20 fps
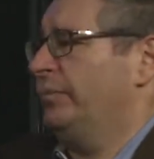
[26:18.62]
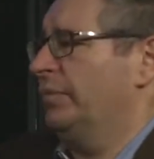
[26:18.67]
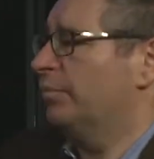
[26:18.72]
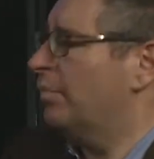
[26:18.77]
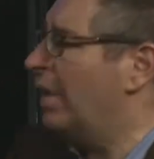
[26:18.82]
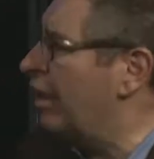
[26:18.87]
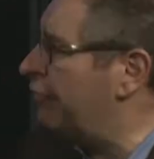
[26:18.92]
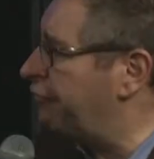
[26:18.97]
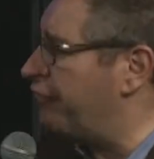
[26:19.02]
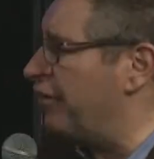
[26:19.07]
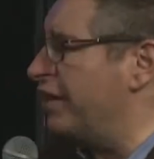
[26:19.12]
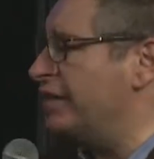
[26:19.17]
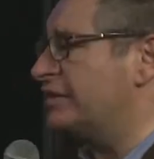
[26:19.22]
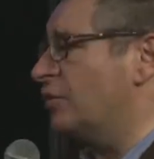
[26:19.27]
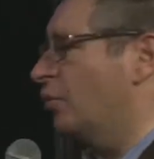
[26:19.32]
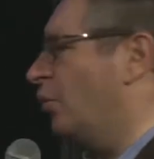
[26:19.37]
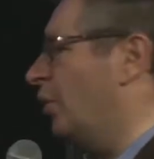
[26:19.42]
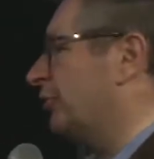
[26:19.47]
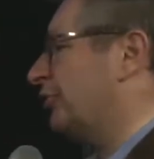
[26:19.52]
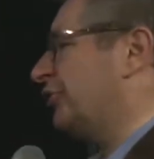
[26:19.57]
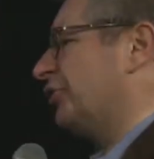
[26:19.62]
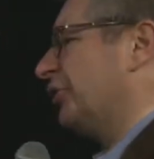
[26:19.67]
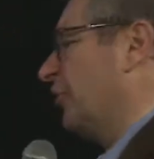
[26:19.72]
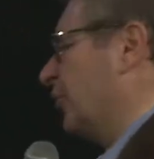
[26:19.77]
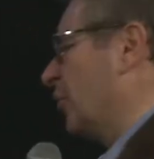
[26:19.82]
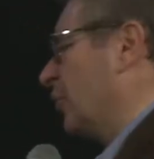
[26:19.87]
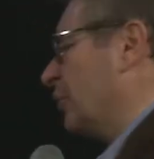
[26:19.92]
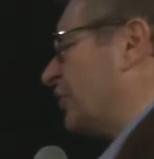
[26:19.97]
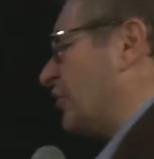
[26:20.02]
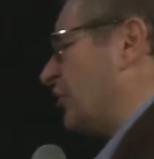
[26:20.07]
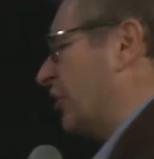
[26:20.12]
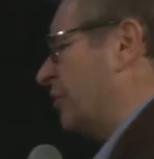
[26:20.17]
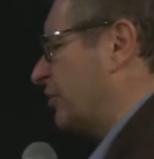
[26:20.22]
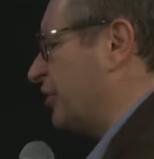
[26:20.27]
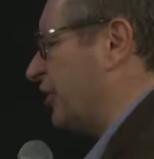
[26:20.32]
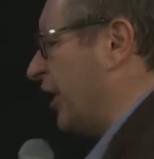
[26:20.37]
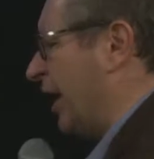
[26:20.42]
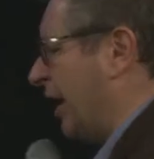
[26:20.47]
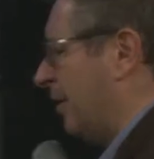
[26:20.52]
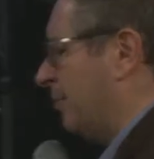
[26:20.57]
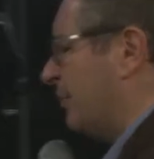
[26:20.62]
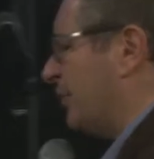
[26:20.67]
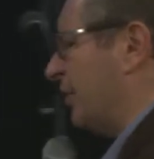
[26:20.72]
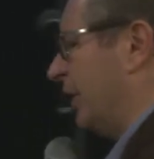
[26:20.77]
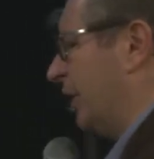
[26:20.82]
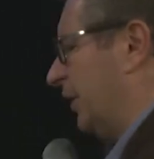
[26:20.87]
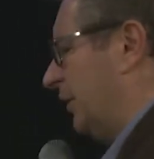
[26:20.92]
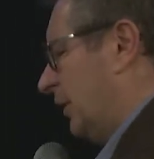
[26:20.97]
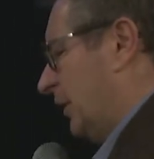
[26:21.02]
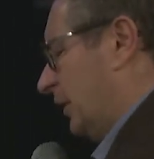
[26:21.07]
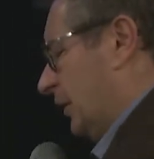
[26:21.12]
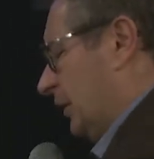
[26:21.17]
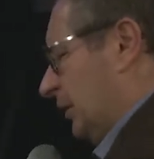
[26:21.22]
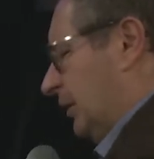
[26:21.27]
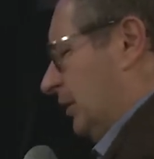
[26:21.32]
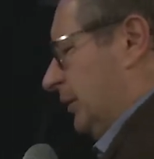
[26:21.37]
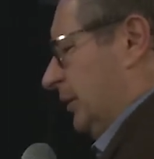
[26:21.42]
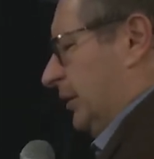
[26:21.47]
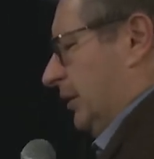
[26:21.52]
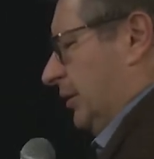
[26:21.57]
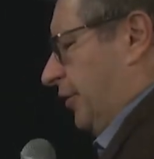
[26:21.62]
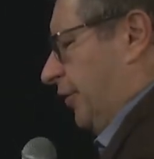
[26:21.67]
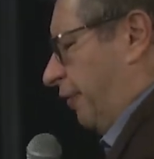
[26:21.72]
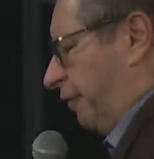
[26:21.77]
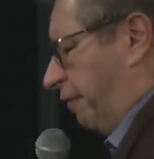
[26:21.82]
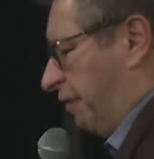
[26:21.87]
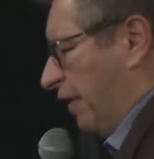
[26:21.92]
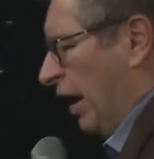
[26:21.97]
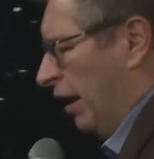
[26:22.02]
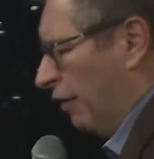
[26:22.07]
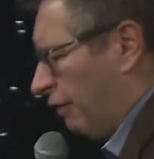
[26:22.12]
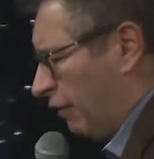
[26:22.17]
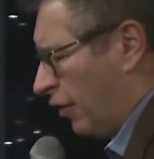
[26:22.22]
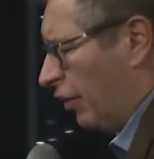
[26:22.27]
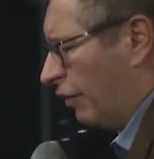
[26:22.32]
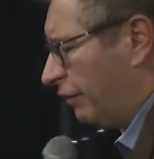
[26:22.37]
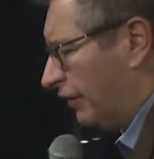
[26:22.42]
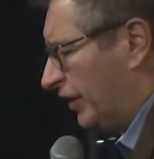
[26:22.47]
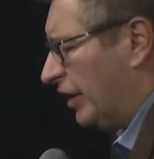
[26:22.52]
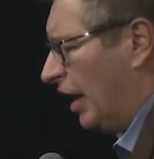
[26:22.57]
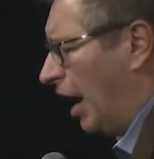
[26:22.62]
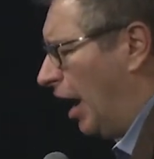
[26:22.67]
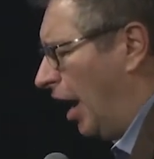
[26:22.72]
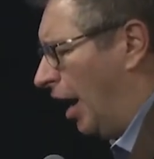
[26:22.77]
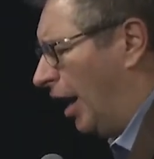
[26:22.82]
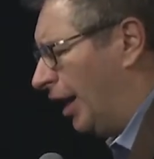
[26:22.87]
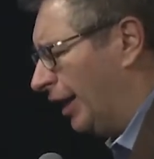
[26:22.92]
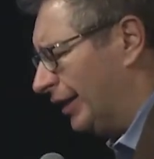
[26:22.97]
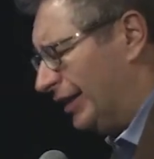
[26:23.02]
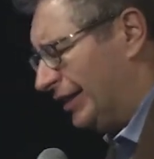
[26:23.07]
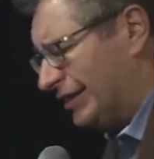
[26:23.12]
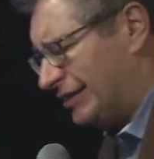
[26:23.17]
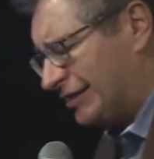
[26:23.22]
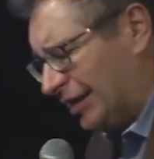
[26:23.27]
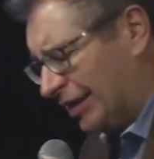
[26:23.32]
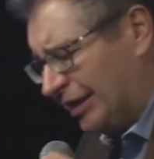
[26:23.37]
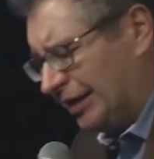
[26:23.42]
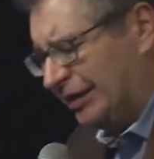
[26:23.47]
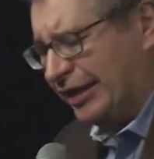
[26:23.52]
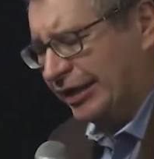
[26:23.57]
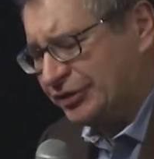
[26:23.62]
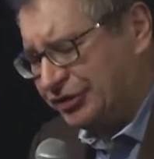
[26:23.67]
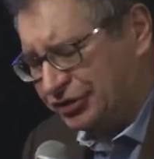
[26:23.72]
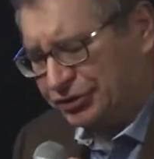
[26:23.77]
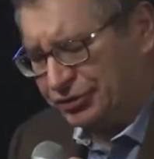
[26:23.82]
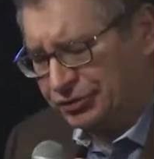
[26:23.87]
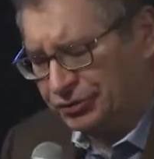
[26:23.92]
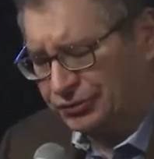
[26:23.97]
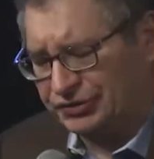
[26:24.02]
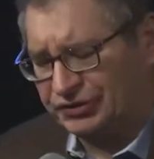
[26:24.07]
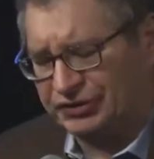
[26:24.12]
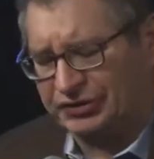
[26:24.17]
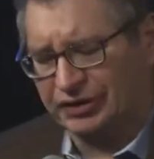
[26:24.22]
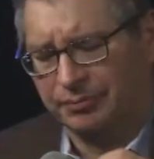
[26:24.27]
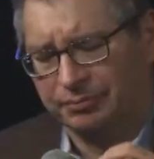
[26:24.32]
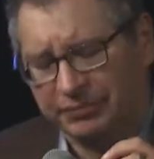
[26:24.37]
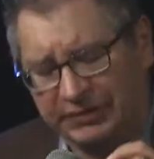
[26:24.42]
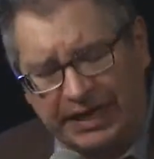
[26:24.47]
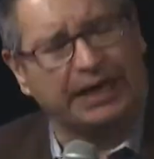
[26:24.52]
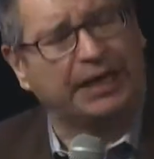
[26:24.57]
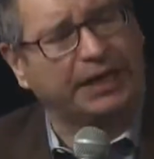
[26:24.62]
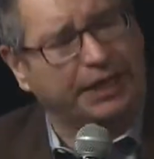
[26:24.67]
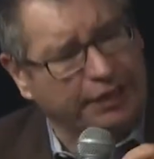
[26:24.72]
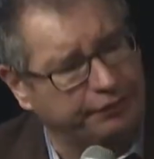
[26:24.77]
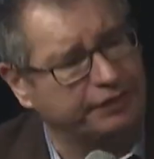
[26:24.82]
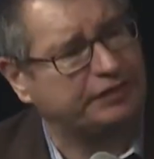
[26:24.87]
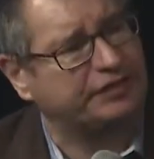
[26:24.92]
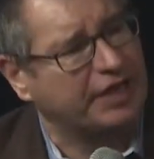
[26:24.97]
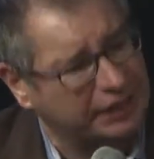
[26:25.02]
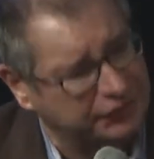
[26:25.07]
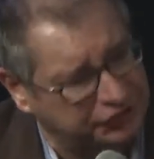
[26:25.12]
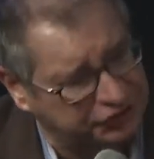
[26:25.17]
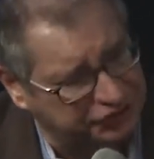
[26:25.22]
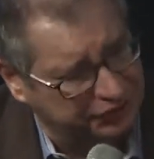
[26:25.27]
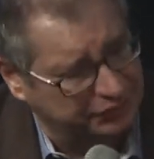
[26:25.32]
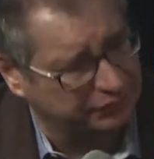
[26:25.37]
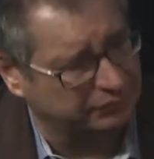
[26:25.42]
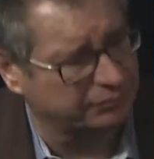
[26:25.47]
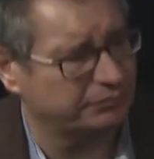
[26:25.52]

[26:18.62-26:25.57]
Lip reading: My friends, I want you to know sometimes that the favor of God is going to get you some negative attention.